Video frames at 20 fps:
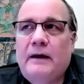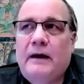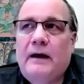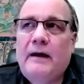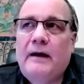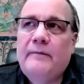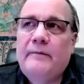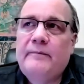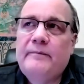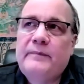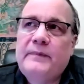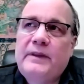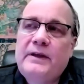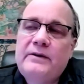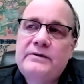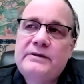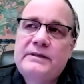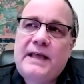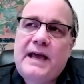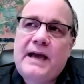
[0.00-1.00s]
Um,
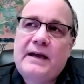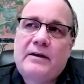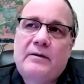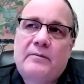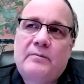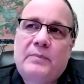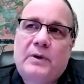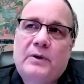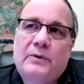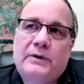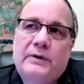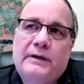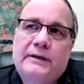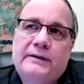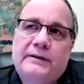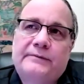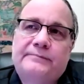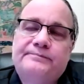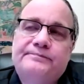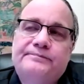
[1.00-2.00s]
there's that
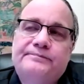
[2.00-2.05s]
component.